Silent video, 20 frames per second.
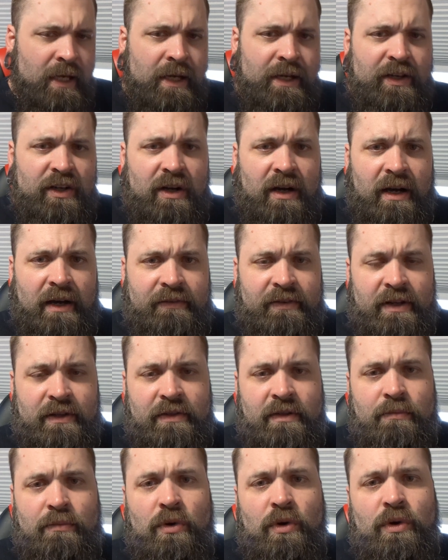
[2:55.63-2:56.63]
I've
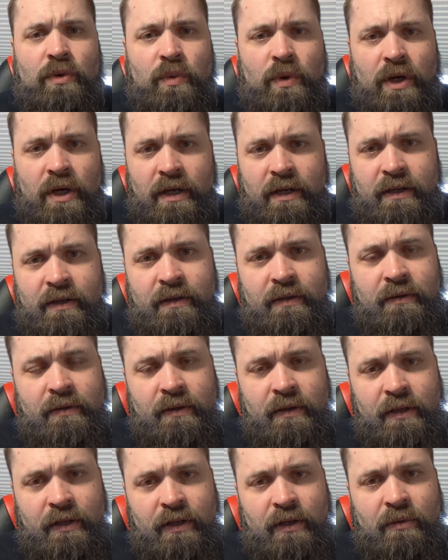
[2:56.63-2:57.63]
done the board work,
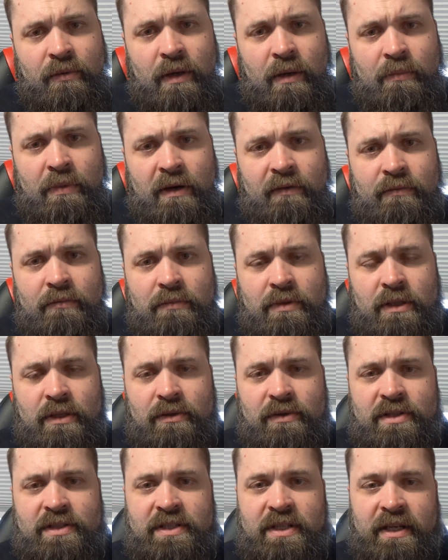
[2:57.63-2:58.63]
above and
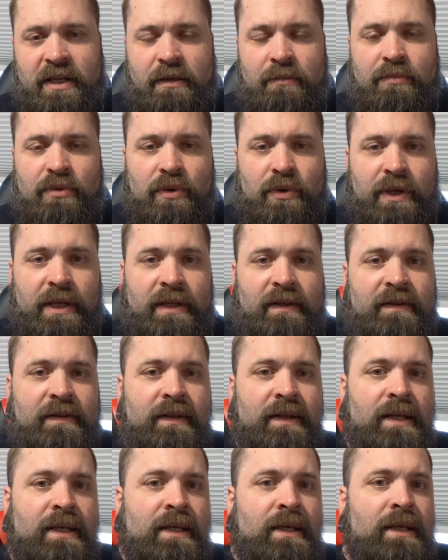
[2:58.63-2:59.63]
below the sticking point.
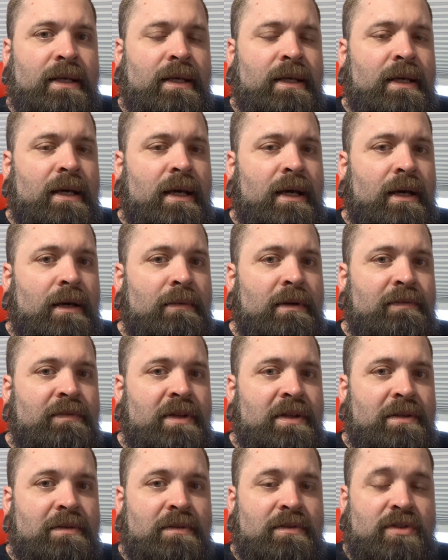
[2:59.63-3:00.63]

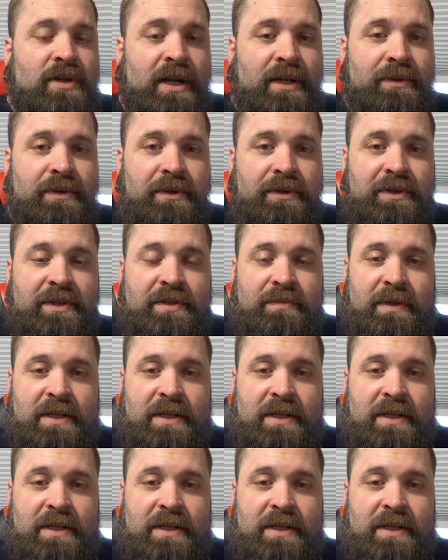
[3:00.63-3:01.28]
I've tried to increase